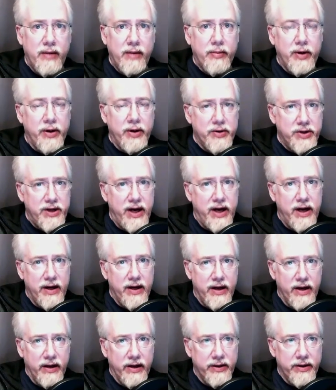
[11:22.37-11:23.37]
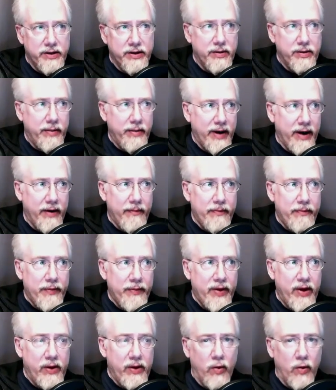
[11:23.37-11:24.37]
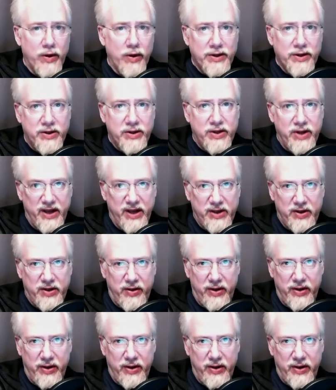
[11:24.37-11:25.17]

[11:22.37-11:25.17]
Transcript: but understand Italy's about 1/6